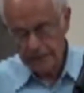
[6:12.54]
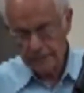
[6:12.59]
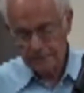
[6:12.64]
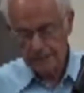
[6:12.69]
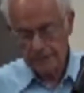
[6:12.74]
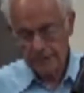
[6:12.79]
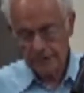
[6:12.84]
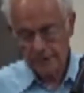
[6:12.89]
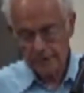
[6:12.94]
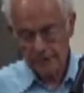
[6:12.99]

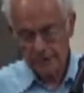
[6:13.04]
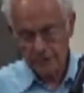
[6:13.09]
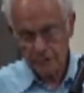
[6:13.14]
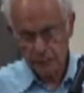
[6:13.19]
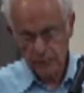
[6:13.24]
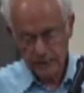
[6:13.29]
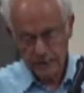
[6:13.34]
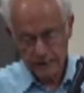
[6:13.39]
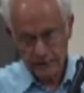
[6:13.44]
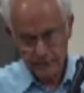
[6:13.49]
and
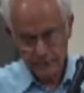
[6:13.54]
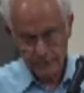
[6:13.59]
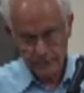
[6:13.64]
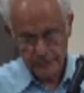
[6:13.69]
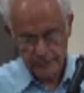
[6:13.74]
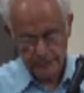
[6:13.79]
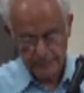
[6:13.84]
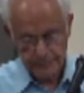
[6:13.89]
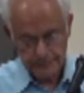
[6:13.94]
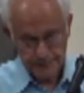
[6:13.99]
explain
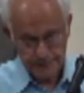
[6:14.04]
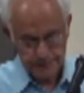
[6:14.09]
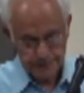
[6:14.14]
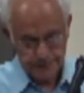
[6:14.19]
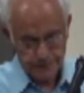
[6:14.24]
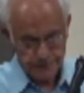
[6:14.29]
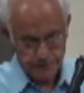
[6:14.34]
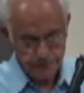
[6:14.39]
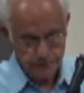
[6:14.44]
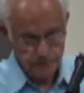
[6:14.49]
everything.
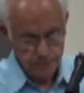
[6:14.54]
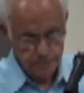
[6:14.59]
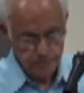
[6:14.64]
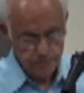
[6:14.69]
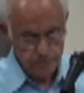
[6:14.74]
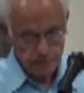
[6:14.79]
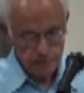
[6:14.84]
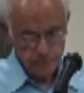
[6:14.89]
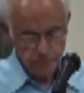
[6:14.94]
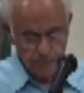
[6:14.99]

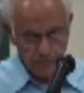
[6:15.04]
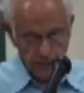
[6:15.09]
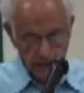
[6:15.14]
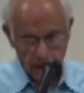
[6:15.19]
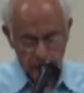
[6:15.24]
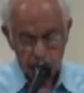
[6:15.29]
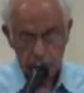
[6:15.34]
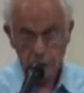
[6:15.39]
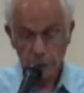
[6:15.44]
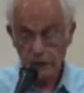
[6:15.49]

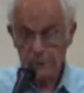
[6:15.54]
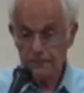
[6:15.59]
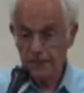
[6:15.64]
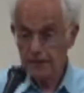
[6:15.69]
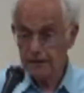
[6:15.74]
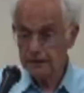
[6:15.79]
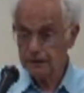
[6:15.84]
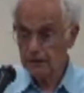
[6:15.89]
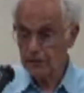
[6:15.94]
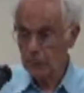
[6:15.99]
So he
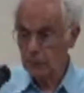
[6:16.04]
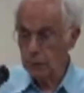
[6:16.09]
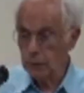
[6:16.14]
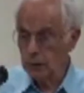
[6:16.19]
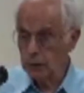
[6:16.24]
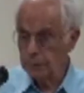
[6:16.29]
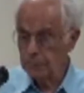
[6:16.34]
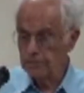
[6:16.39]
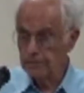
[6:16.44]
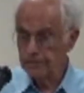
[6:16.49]
takes the
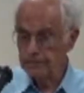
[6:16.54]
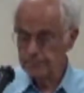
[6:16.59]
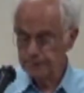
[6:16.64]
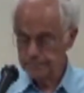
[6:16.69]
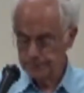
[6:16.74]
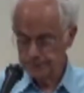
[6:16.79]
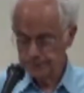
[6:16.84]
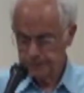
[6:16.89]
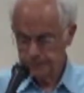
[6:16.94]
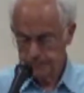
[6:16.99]
wood,
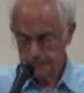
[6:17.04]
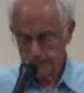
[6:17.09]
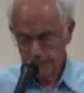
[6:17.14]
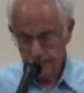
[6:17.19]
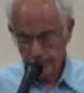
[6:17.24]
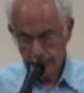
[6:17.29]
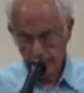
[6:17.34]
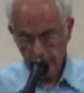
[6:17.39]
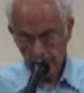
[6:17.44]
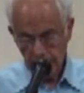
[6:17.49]

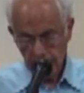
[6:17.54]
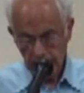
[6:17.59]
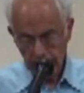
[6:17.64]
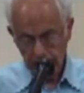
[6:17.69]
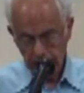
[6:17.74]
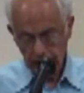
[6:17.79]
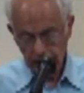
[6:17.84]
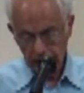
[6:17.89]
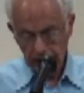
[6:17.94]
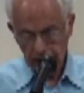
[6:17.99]

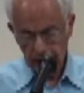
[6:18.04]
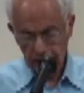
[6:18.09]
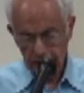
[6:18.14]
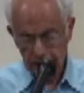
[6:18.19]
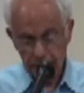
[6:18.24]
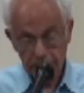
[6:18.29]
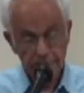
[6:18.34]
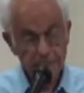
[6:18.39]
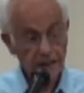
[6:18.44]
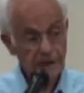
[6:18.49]

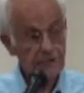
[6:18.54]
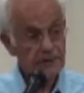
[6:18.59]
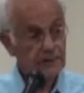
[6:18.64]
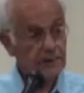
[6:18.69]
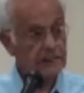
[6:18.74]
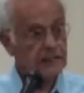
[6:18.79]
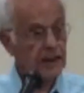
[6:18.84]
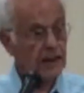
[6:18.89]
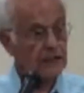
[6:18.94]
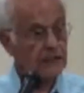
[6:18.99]
and he takes
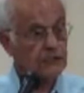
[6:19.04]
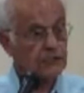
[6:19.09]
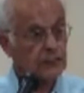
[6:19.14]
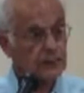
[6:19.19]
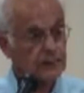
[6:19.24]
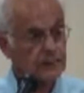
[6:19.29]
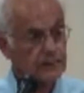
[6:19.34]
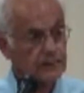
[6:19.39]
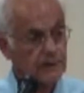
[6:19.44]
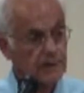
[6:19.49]
the
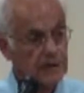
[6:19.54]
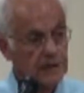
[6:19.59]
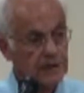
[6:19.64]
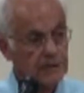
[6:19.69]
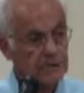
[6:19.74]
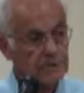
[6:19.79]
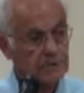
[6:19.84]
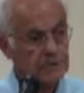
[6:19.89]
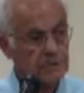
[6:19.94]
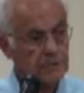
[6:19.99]
dangerous
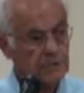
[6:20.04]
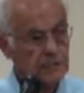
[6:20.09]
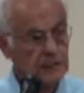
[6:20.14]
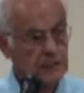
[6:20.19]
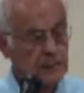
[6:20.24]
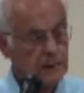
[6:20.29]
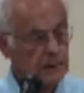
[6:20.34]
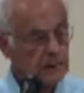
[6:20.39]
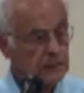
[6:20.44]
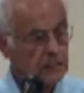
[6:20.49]
things
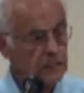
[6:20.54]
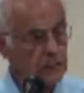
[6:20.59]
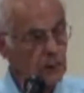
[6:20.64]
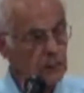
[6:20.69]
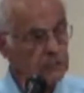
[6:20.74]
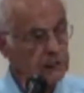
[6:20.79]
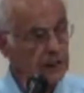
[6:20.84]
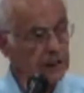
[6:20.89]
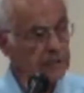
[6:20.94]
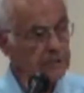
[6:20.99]
in his
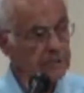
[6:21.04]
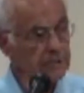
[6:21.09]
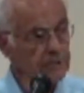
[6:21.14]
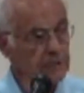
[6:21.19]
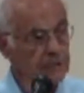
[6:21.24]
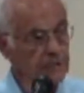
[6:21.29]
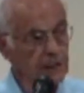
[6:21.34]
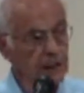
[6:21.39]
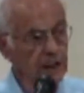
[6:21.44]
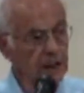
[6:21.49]
own hands,
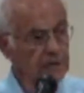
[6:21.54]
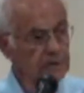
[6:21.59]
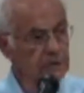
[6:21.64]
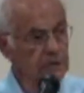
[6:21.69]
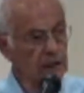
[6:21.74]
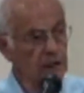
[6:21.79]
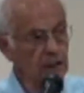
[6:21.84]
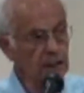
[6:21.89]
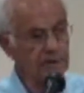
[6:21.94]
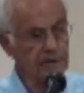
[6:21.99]
and the
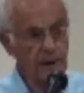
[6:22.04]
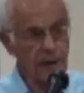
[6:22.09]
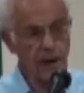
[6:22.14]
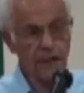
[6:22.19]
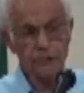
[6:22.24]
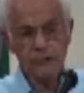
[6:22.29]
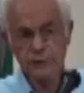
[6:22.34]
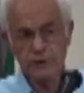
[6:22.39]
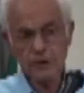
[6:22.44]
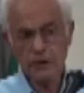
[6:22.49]

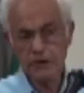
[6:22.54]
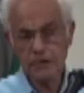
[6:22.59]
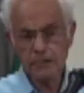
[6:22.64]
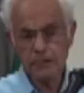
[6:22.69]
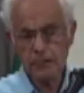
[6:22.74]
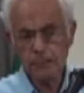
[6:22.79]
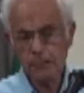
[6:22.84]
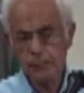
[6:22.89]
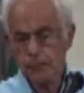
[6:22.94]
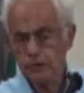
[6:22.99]
heavy
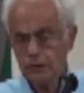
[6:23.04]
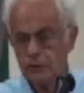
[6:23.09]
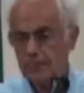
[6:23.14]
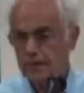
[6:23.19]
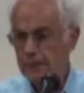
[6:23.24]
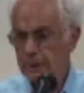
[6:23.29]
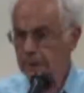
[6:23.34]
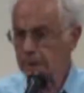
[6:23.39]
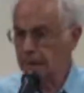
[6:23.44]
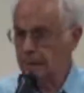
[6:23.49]
things he puts
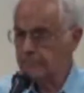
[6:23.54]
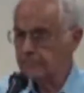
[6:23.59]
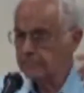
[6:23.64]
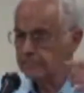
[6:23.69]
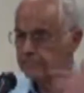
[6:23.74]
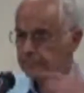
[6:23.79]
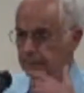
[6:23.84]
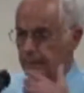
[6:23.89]
on the left.